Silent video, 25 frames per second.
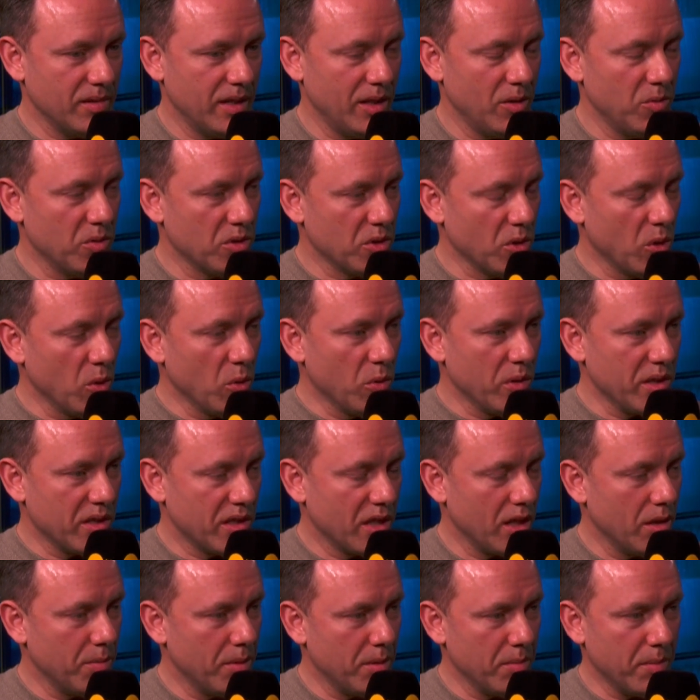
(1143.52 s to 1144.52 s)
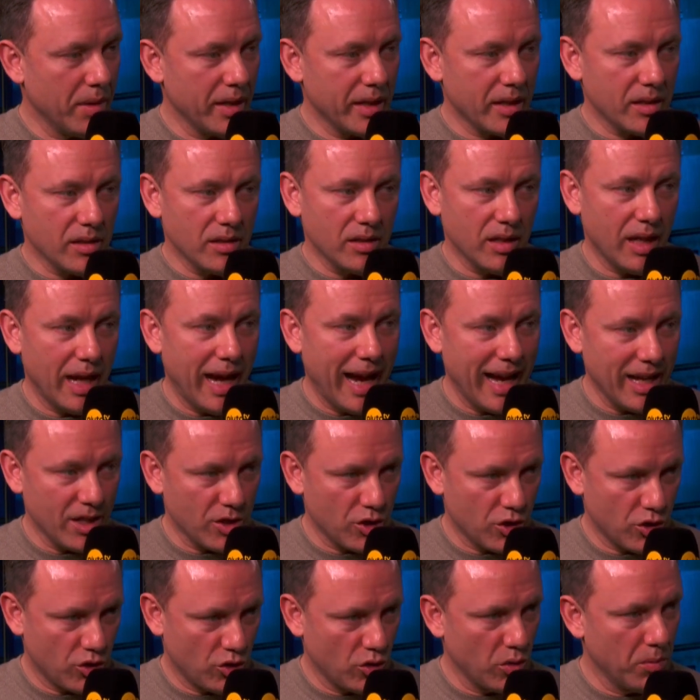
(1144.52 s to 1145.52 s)
it was always going to be Michael
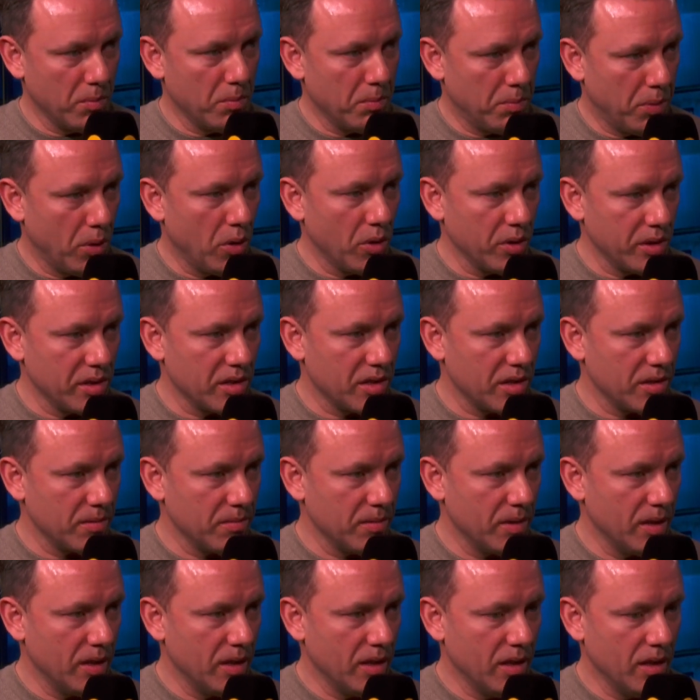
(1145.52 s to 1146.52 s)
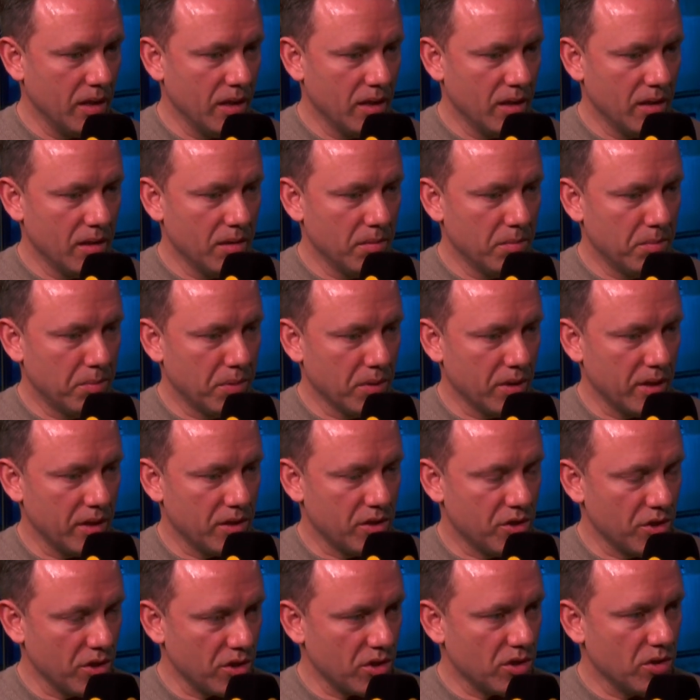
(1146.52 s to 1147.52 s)
at some point. But
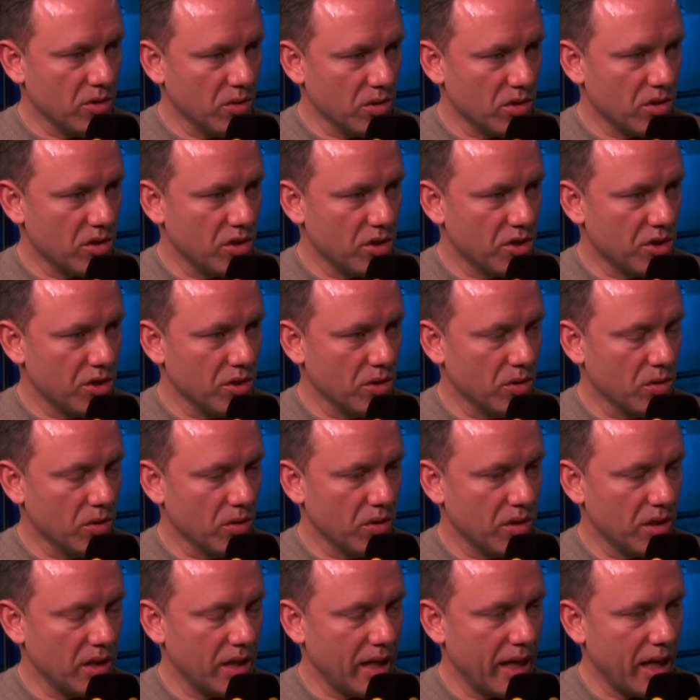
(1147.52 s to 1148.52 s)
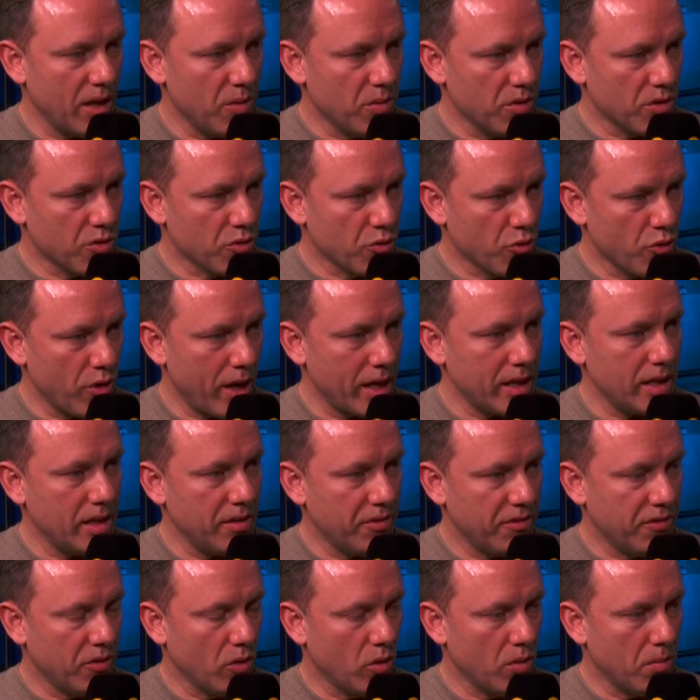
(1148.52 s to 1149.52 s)
it just goes to show that he was
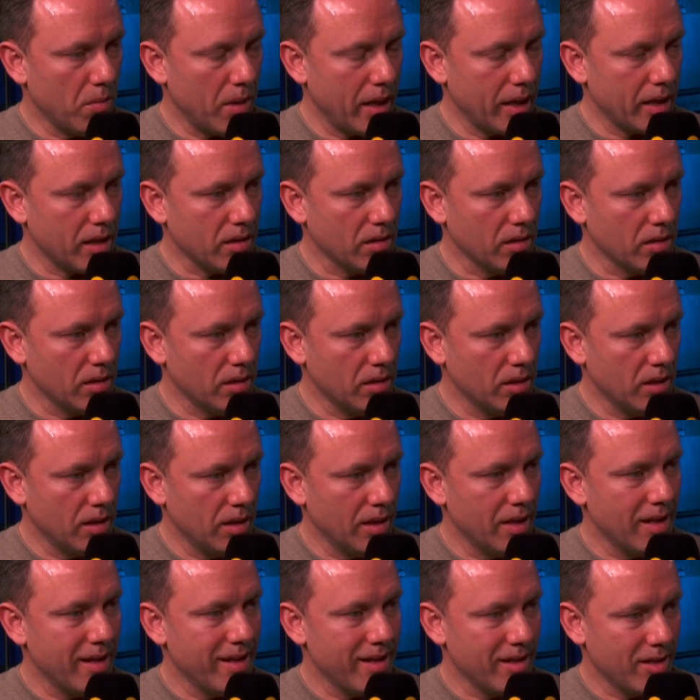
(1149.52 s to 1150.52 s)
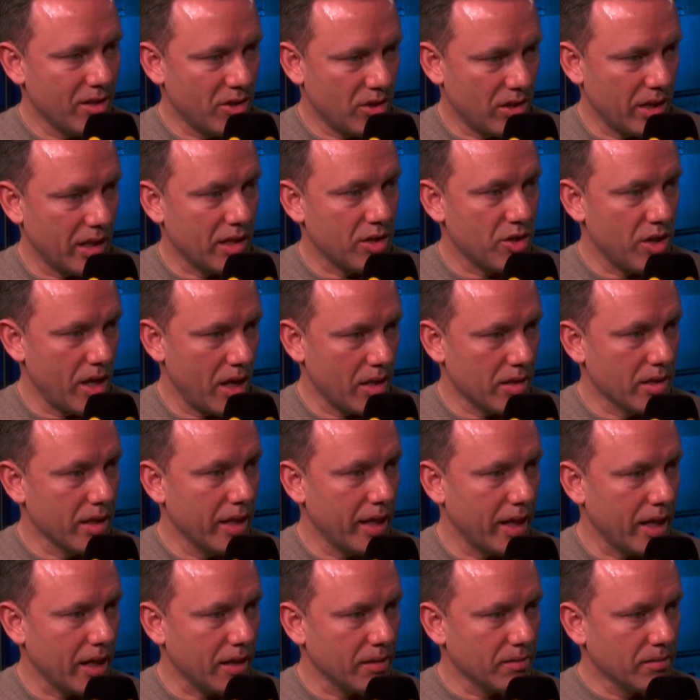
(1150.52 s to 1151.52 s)
ready for Michael 6 years
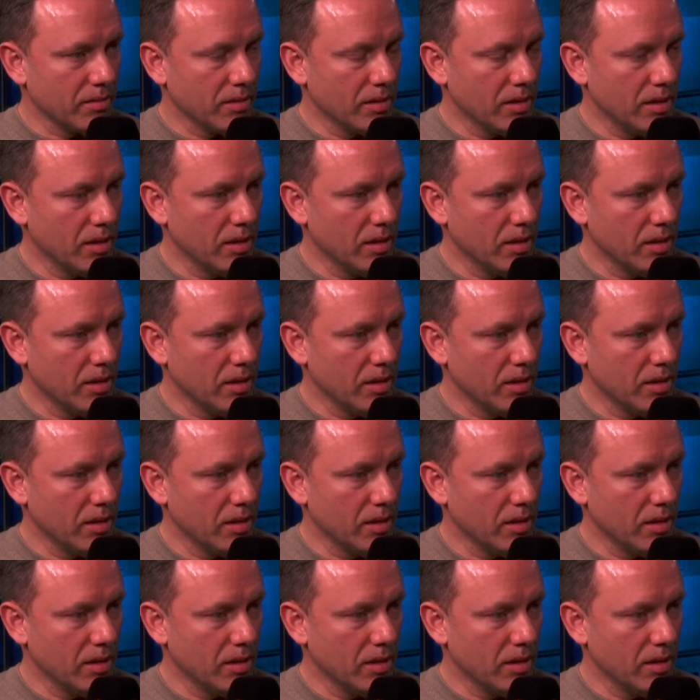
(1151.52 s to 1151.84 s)
later.